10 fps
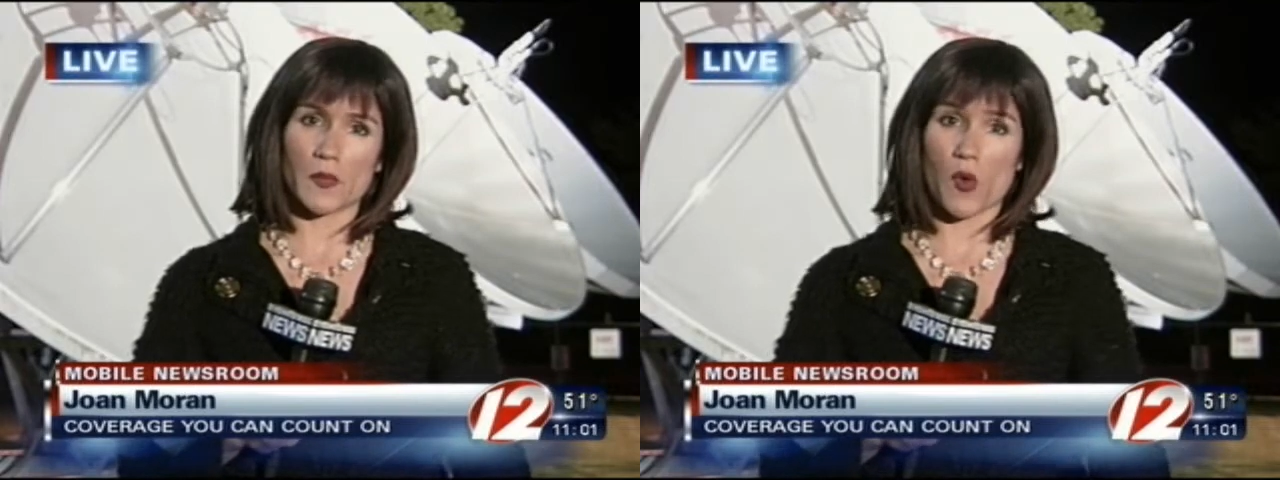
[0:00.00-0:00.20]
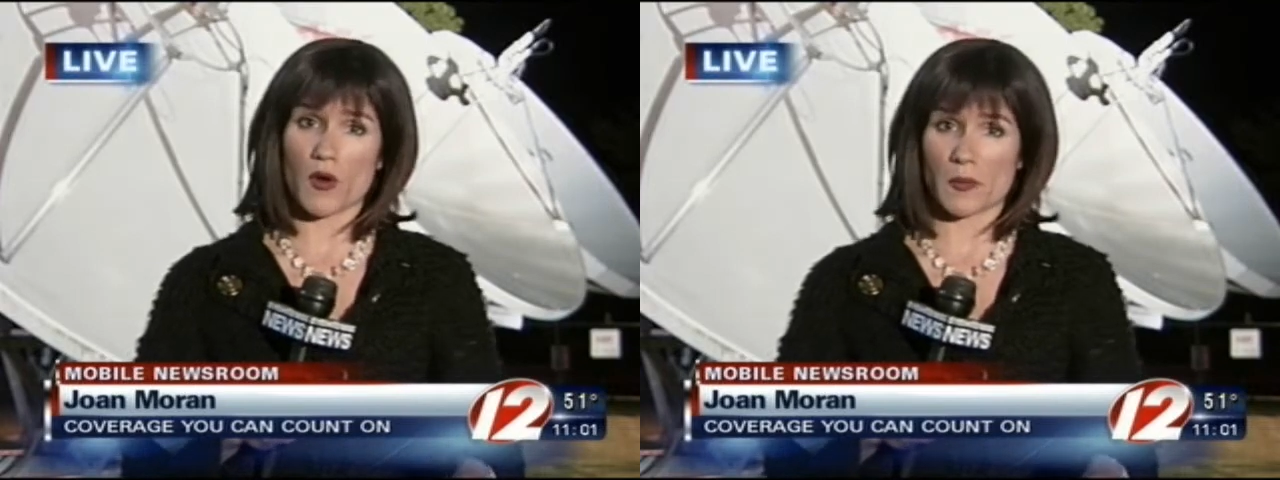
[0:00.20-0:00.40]

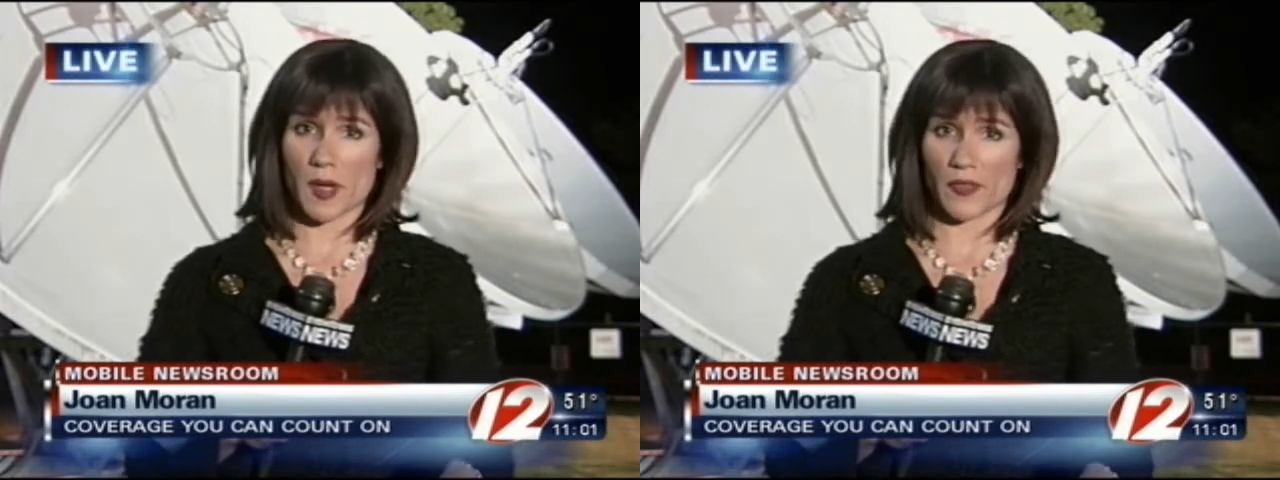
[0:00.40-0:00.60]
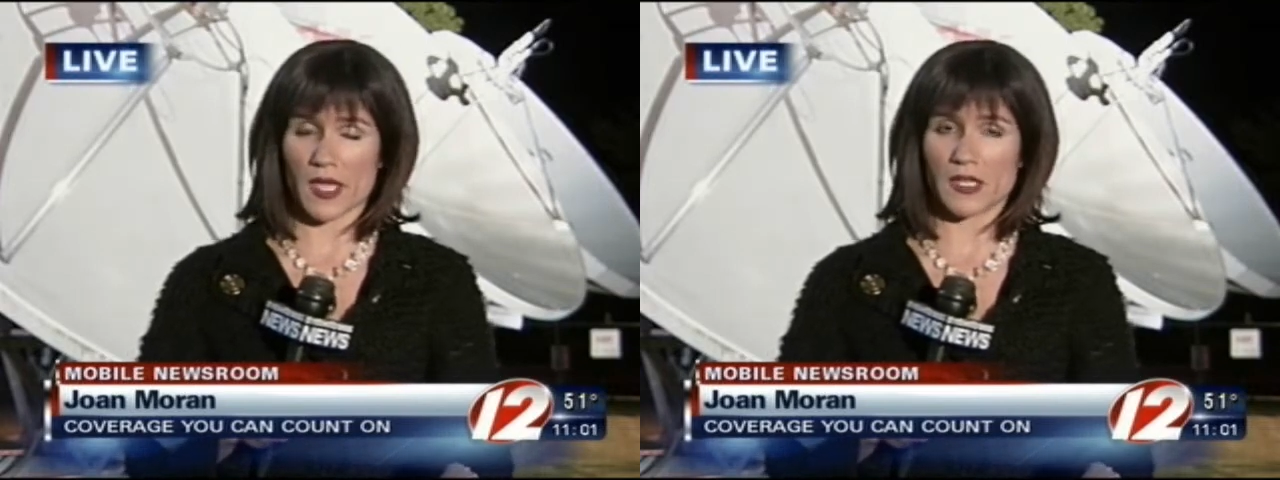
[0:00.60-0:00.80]
more
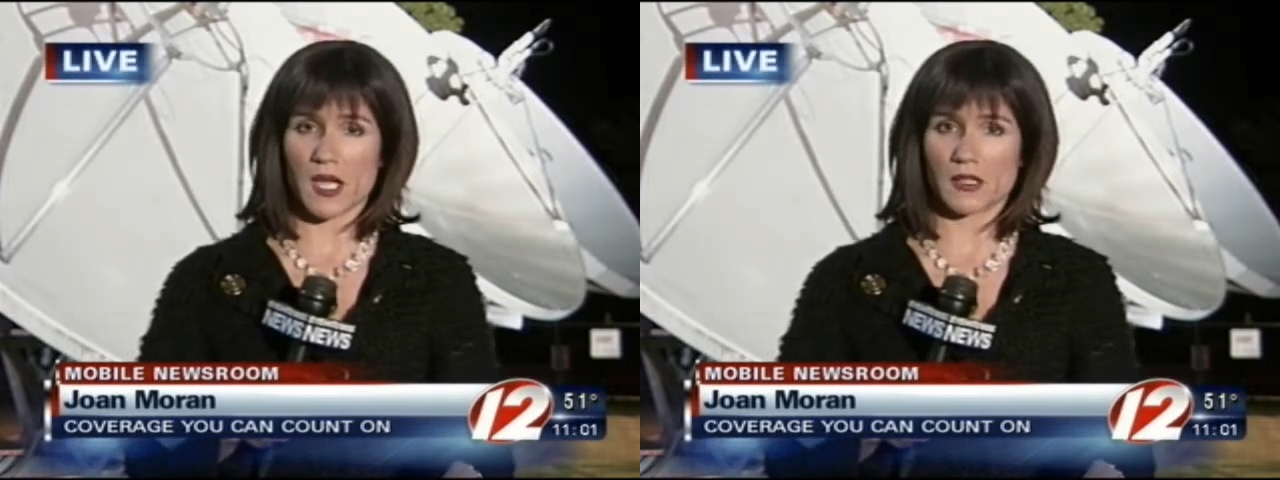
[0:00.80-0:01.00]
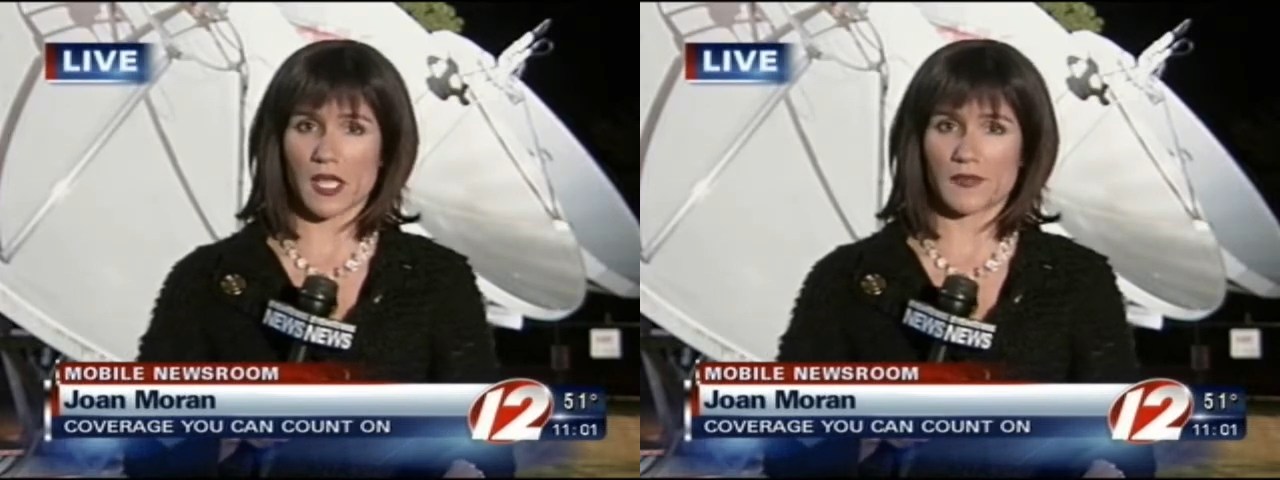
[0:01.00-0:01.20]
about that
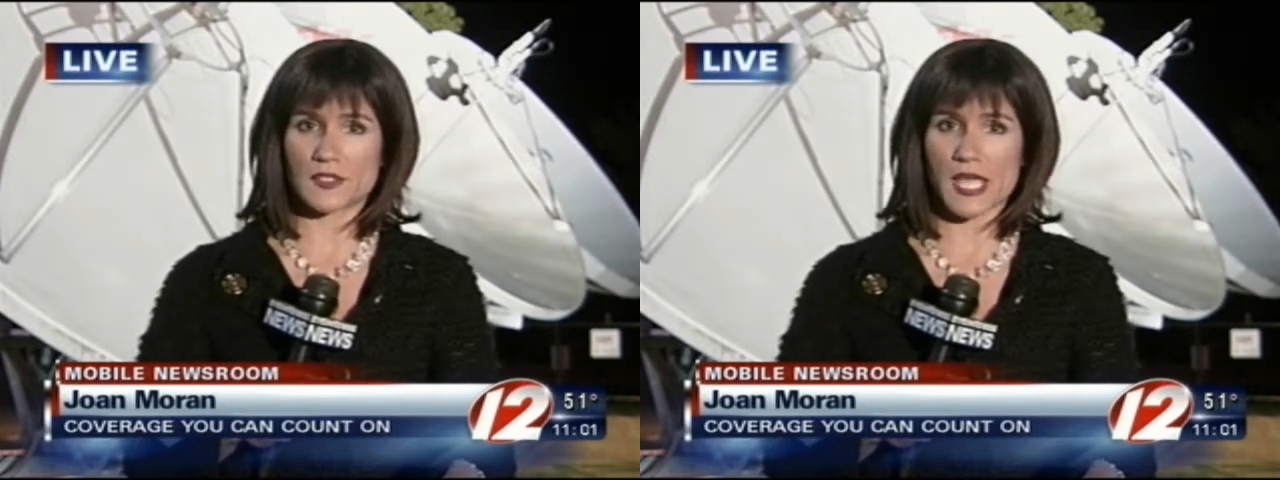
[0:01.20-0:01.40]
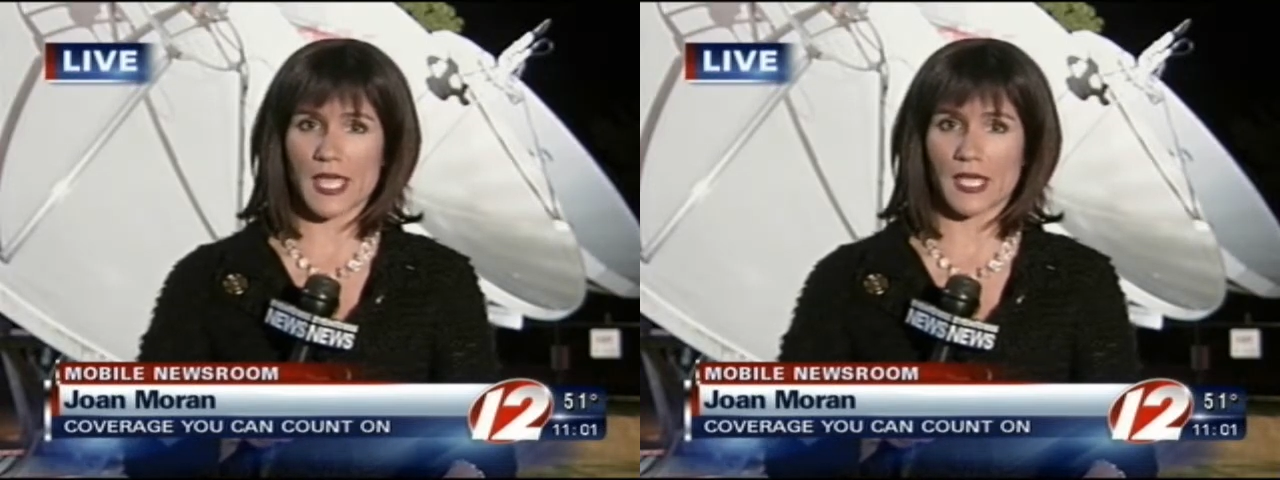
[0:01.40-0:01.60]
young life
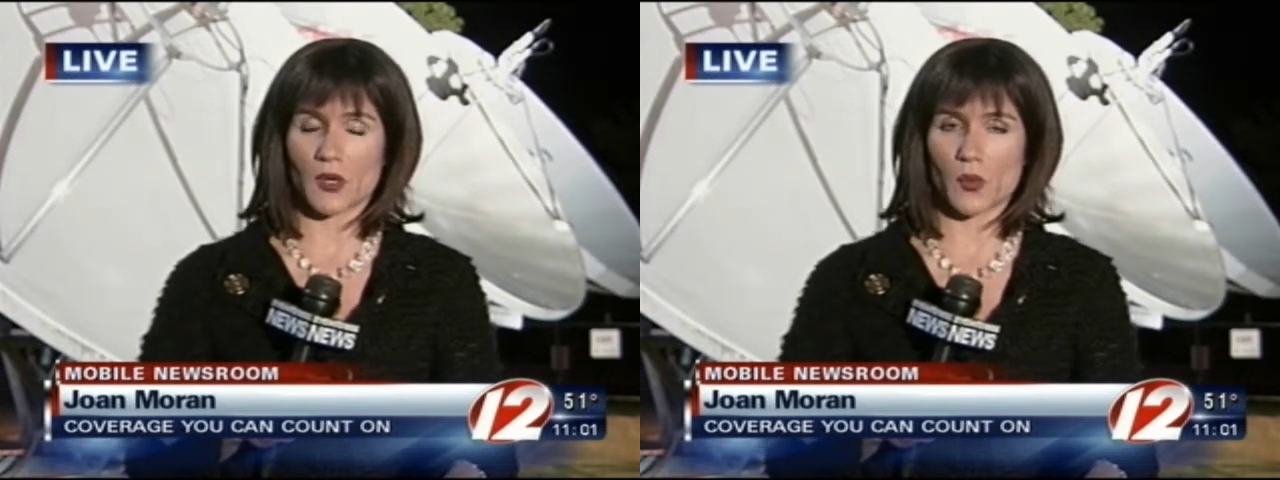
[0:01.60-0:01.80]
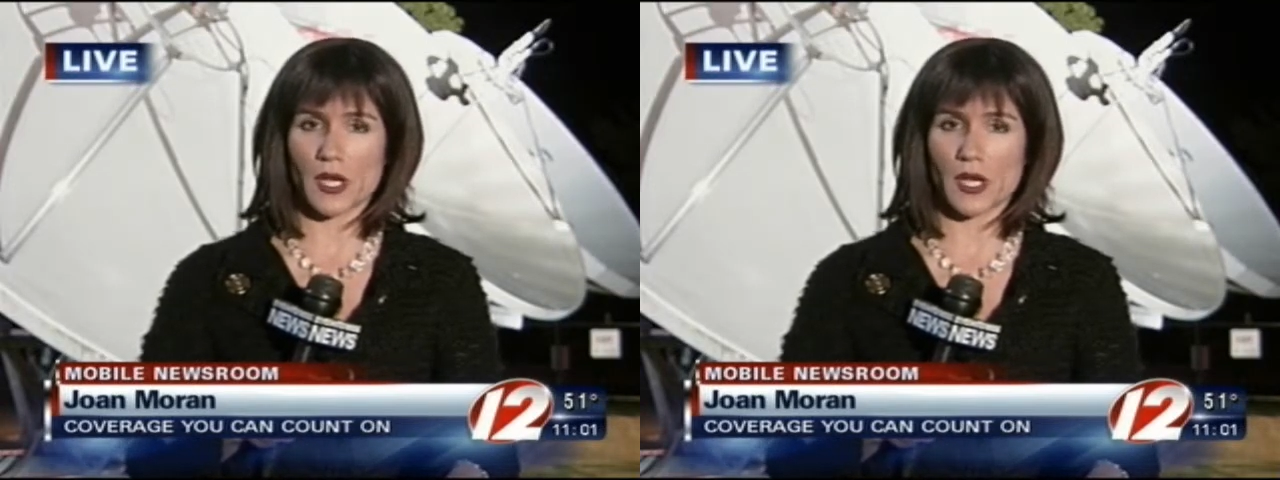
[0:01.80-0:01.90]
taken.